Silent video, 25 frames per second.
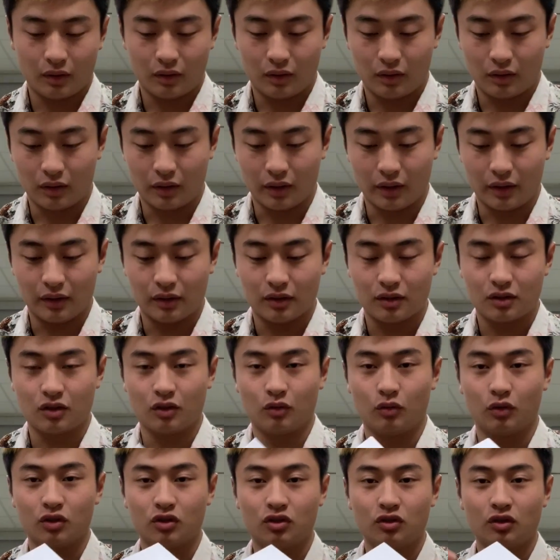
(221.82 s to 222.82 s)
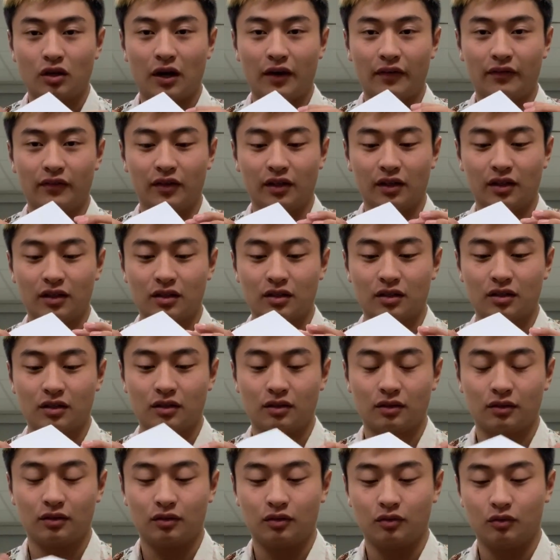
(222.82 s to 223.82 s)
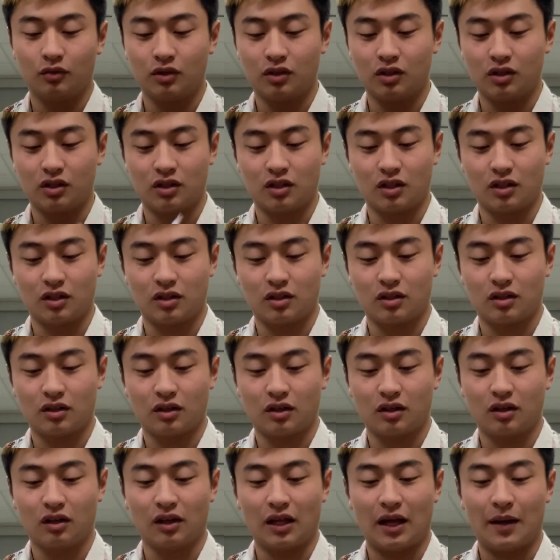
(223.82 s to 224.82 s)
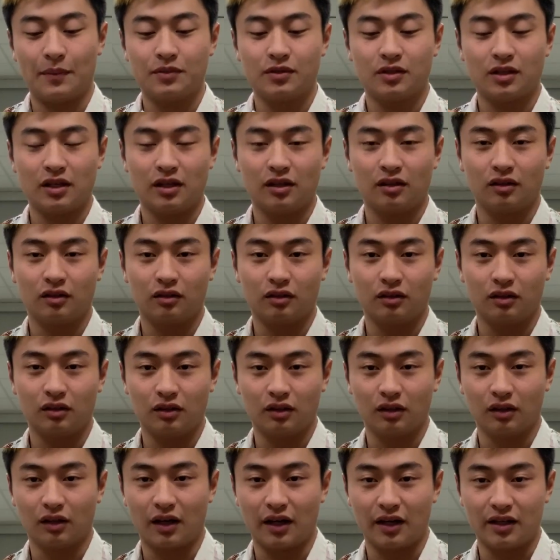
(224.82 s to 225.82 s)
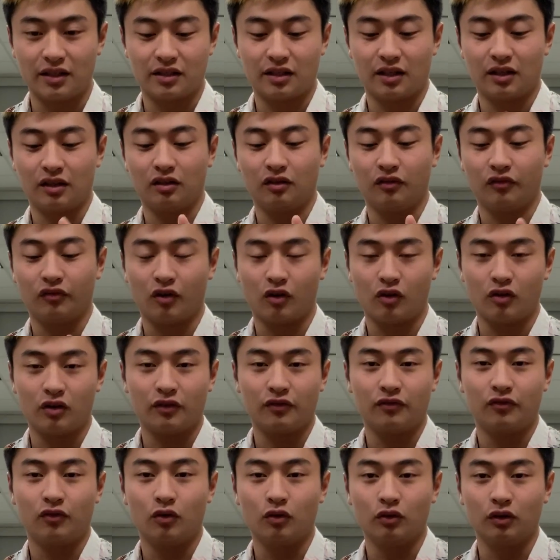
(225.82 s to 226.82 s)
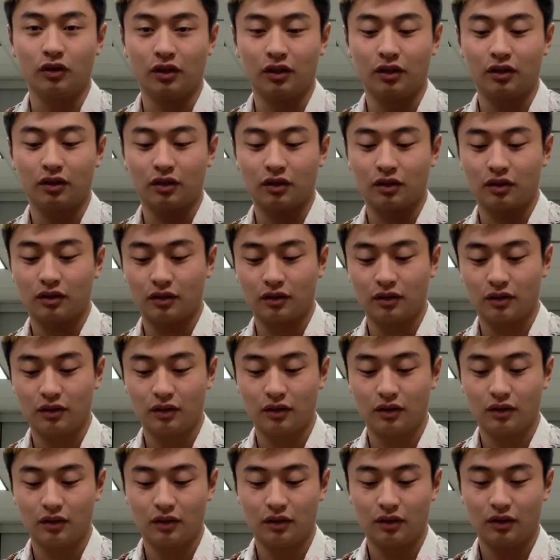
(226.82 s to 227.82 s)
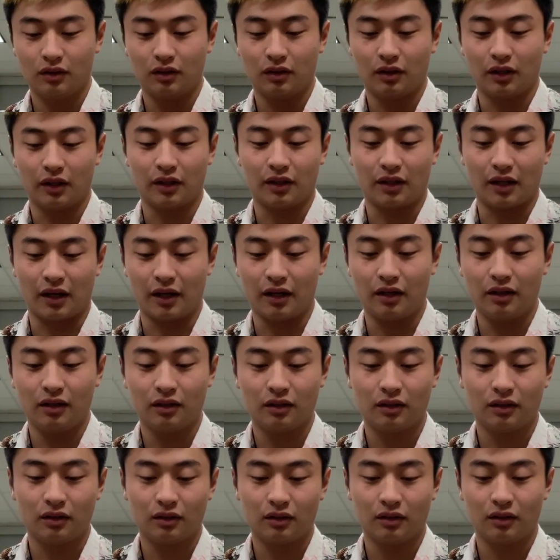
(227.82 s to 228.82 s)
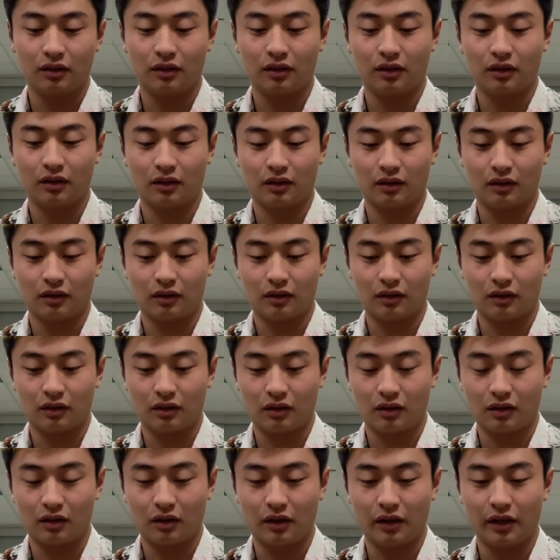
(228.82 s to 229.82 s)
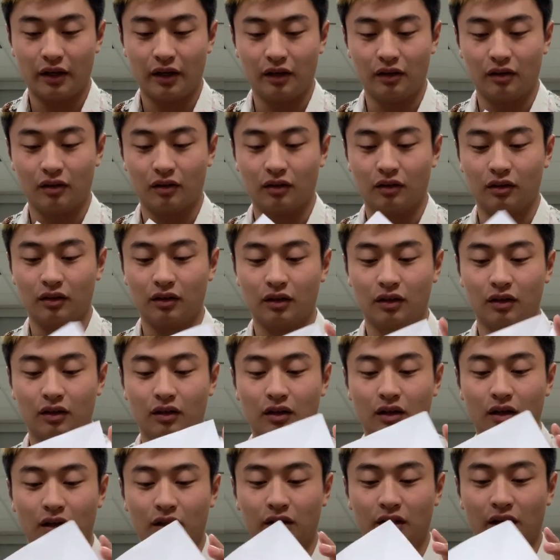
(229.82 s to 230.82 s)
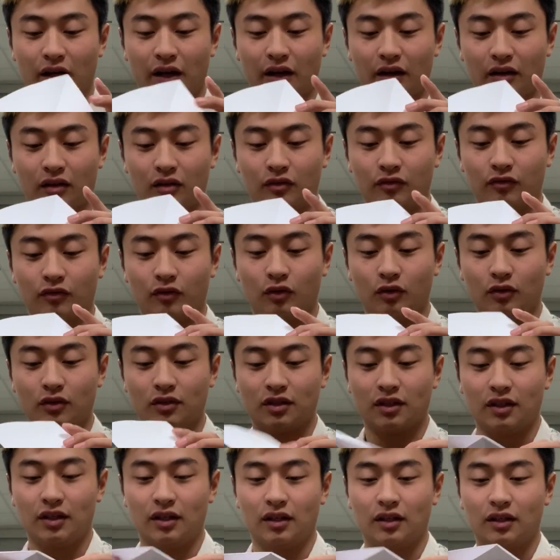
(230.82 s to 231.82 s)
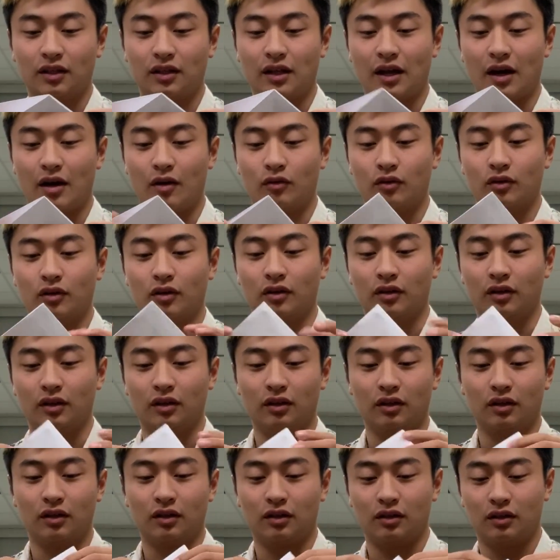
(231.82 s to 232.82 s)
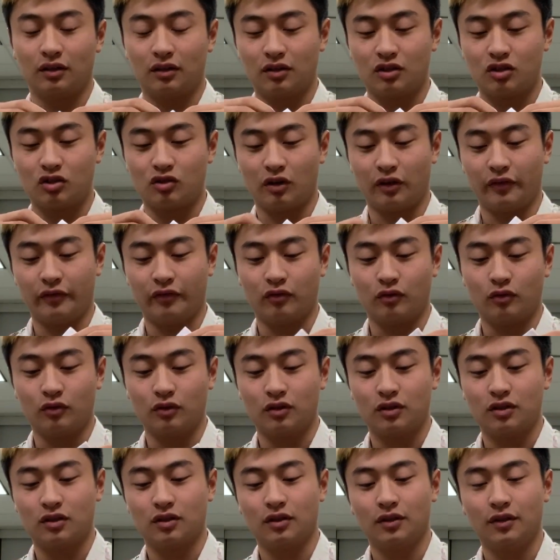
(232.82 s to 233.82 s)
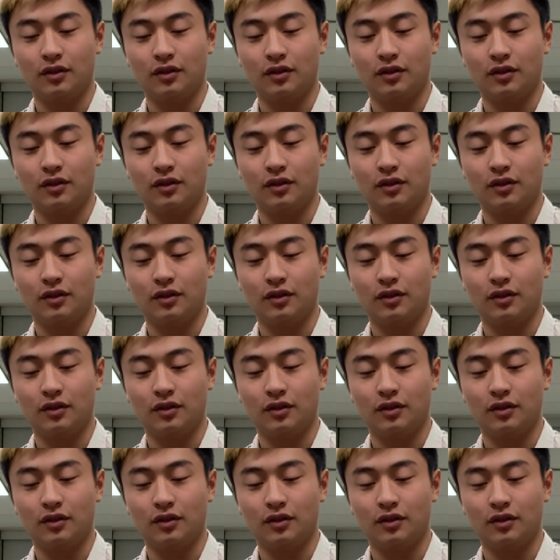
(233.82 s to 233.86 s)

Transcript: Alright, so once you have this, which is just collapsed in on the lines that you've already folded, like that, in on the diagonal folds and down on the straight folds.